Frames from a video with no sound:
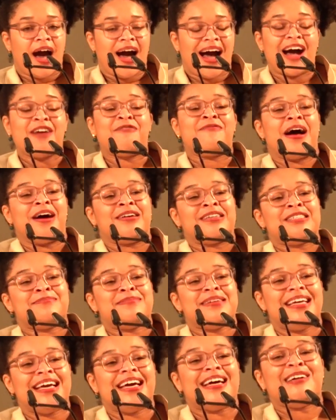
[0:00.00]
I found
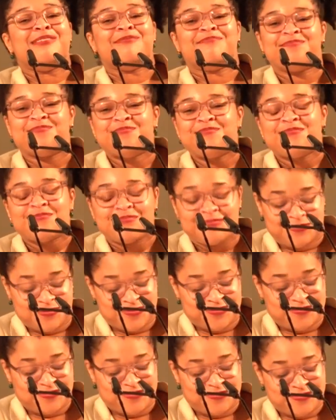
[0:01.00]
him again.
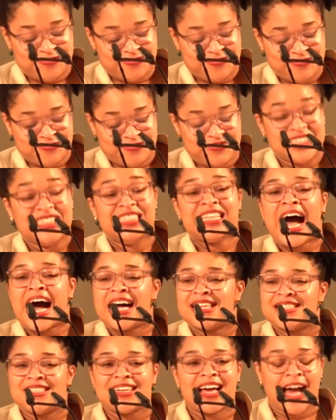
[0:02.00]

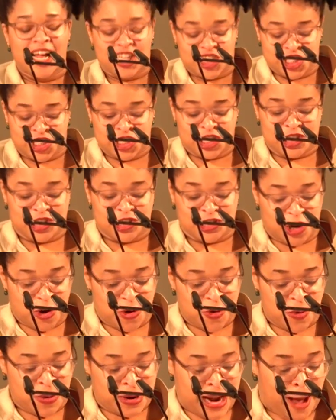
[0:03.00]
Not etched in
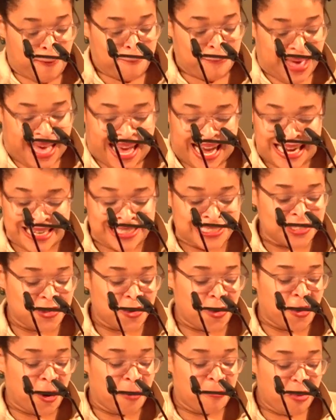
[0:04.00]
stone, not painted
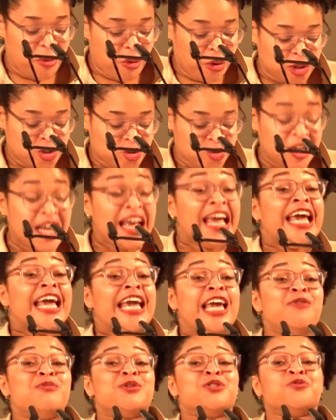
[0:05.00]
on a portrait,
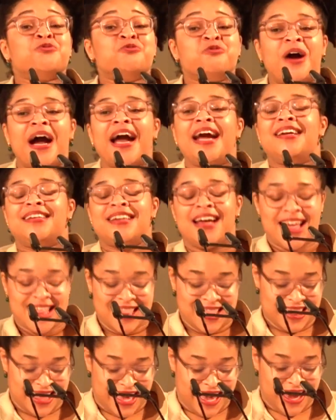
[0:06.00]
he was right
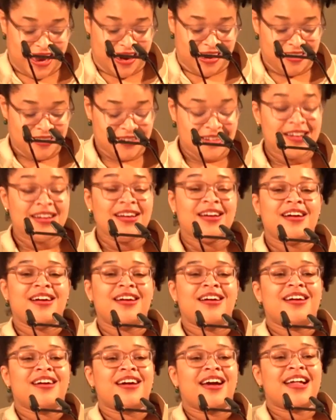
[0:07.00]
there.
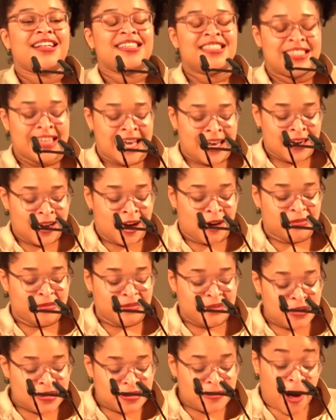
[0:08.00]
Instead of
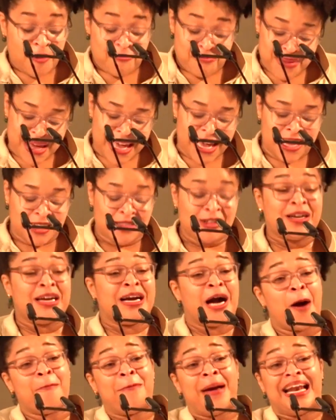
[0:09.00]
me looking
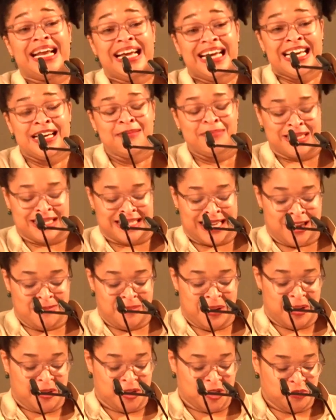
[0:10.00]
up at him in St.
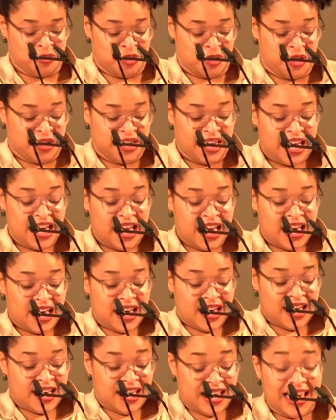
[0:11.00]
Petersburg,
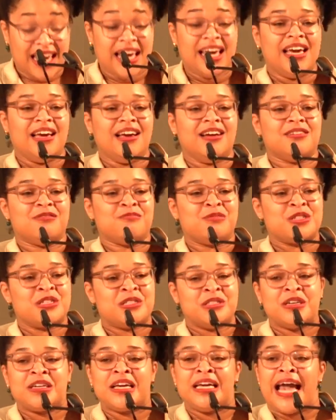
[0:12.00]
he
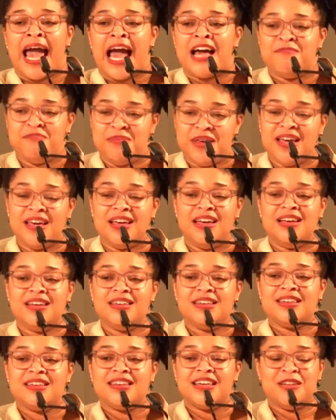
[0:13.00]
was looking at me
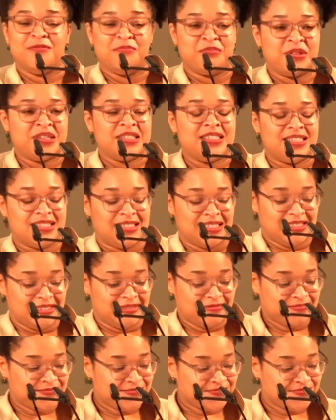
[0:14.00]
in Princeton.